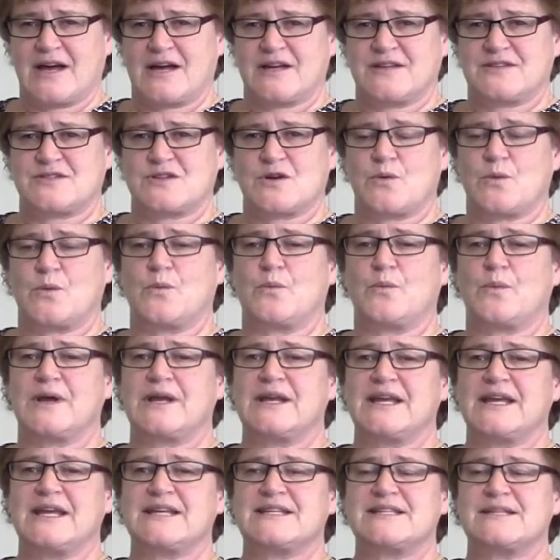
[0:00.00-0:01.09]
So we
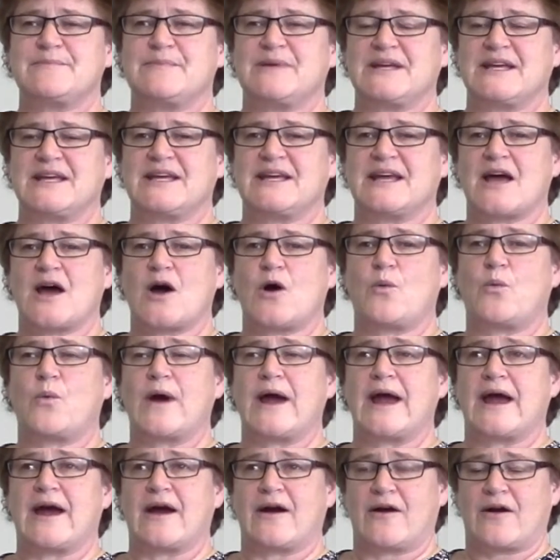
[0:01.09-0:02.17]
need to be
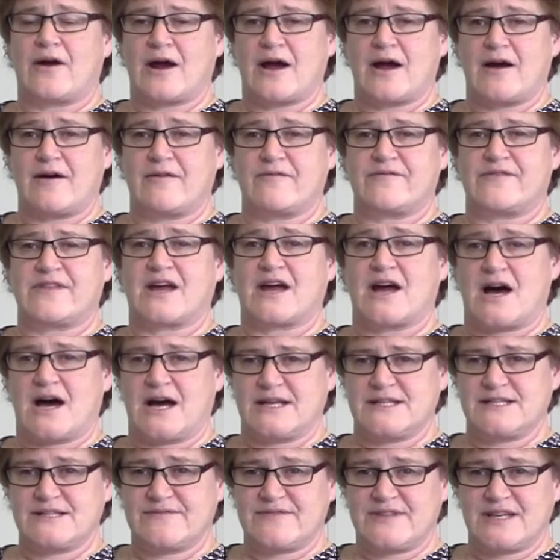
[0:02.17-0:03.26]
aware of the
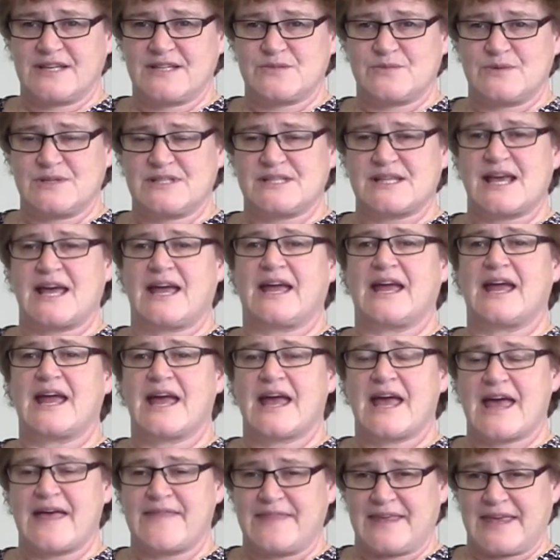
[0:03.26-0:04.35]
kinds of things we say
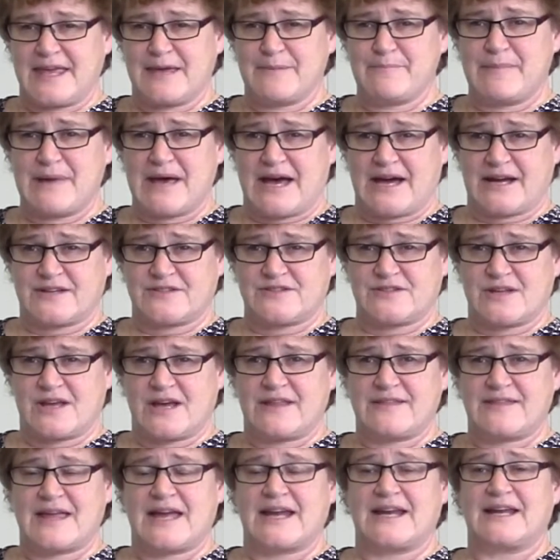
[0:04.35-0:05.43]
and the impacts
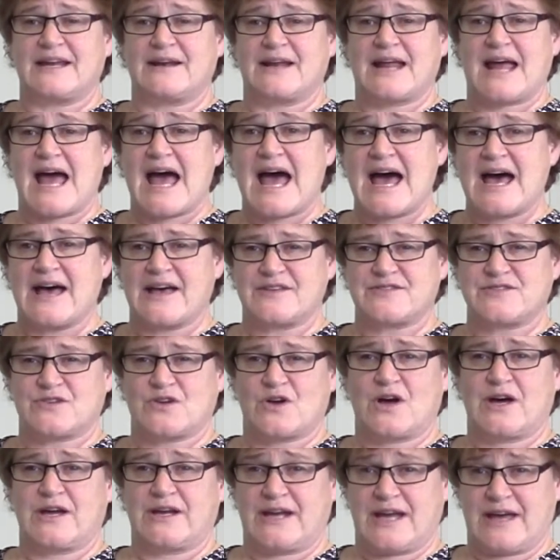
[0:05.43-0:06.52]
that it has
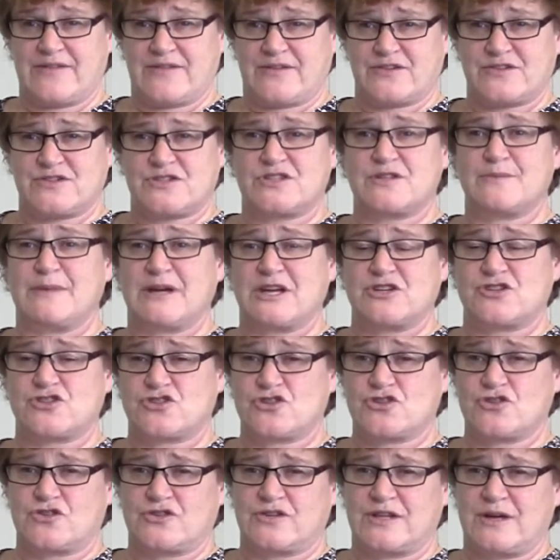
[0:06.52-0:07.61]
on others to make
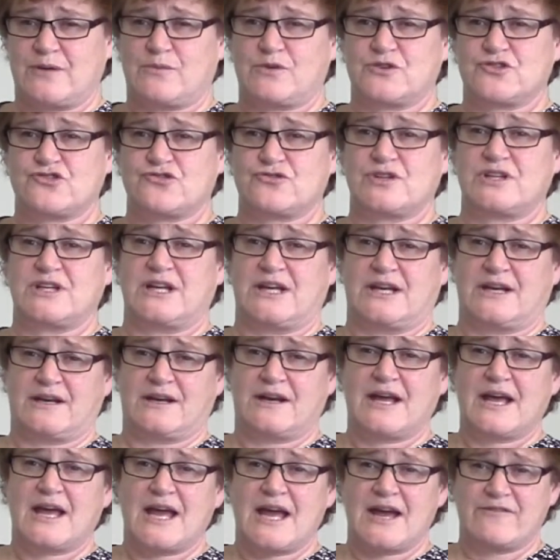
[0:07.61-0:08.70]
sure that we're treating
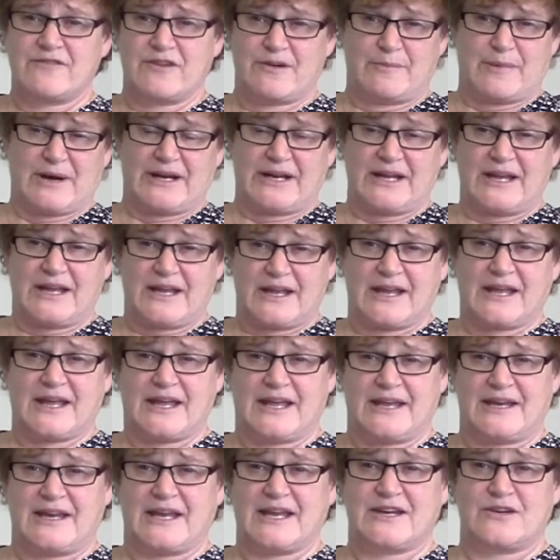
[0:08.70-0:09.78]
everybody
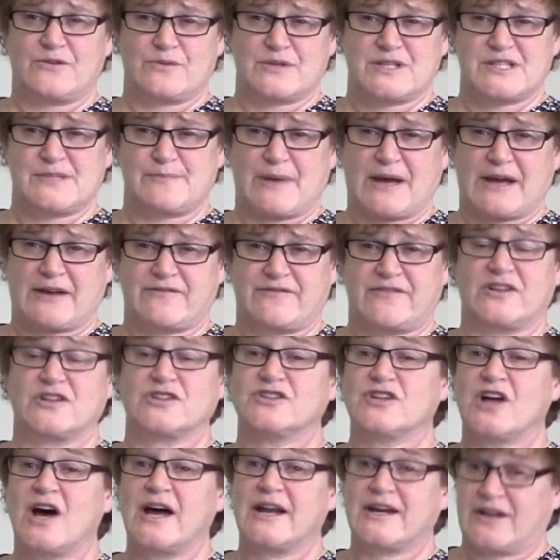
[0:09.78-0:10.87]
in a respectful,
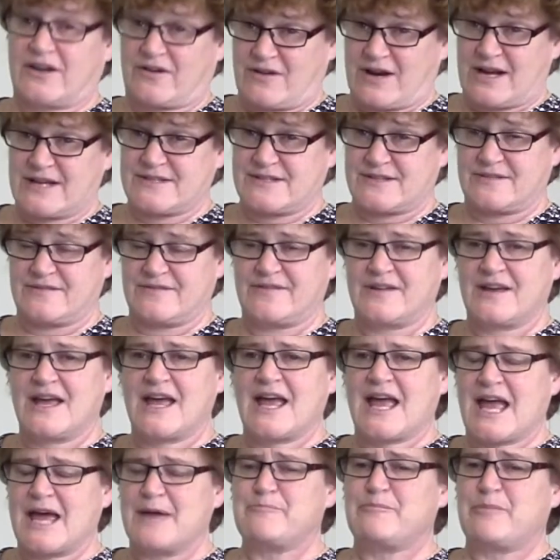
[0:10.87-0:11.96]
non-aggressive,
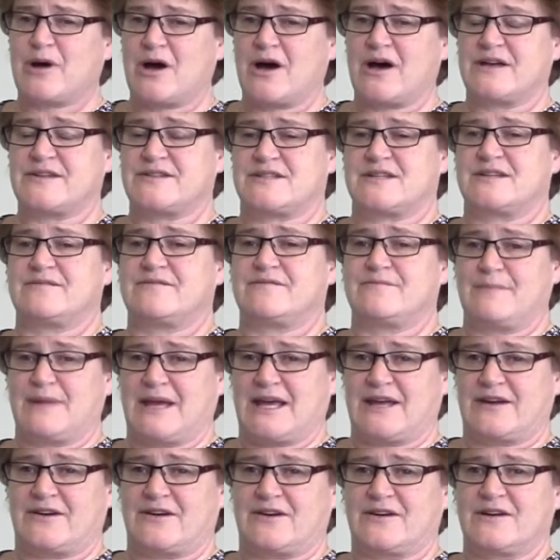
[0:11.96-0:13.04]
and positive
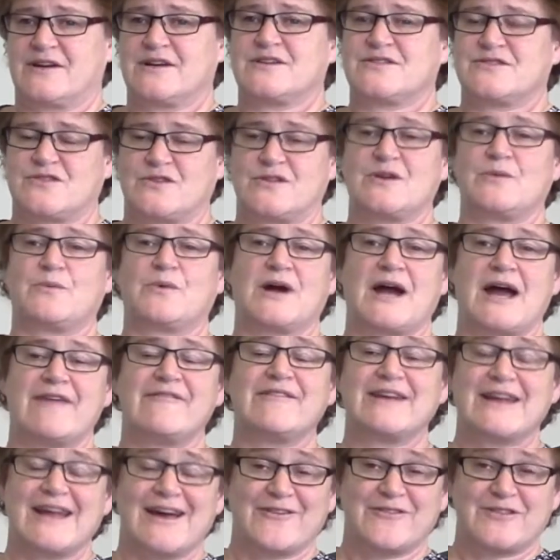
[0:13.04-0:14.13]
manner so that we're
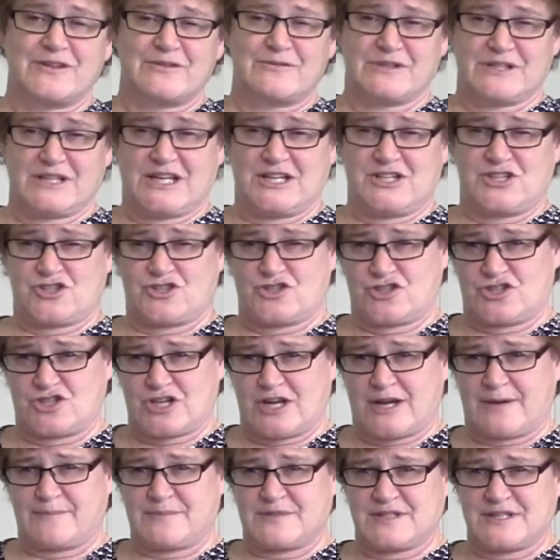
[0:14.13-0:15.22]
having healthy
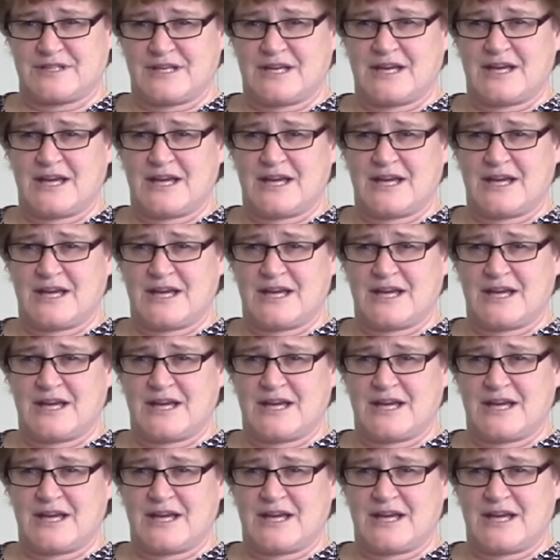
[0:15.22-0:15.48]
relationships.